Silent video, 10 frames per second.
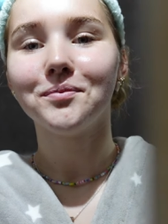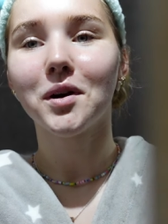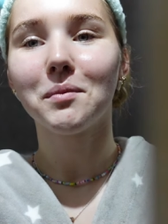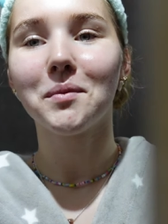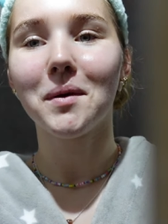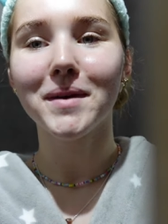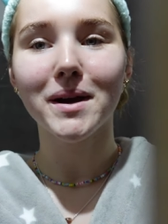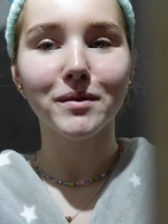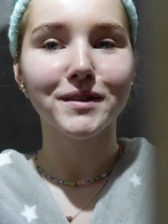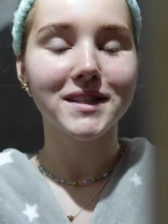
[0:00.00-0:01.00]
Probably won't be
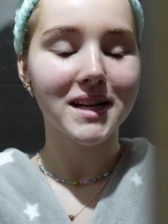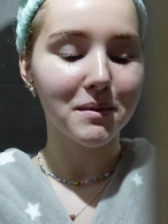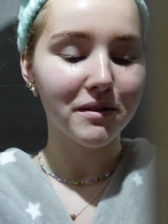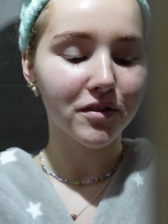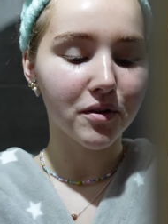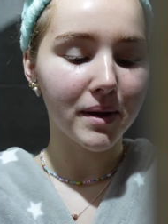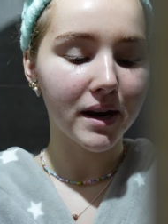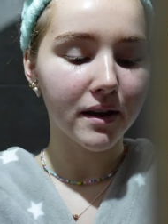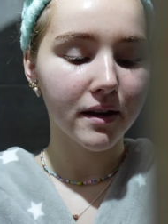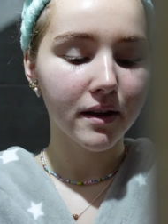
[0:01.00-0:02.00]
able to see me for a
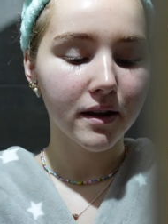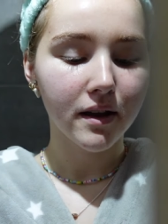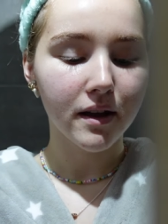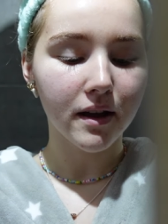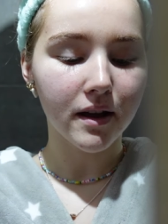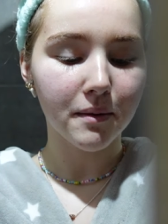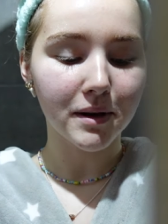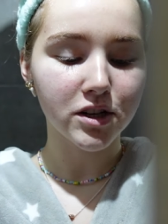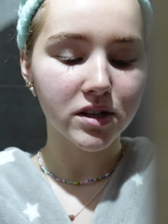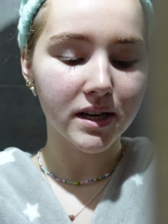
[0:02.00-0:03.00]
minute.
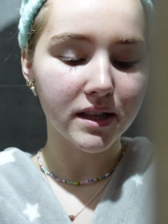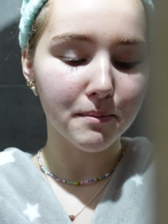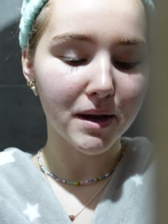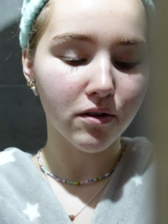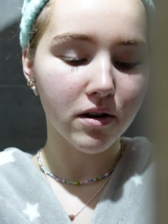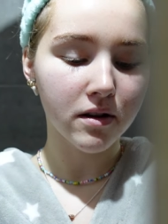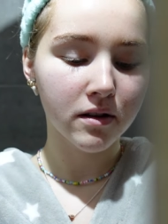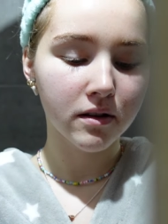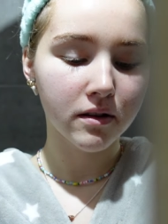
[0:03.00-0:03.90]
I just need the mirror.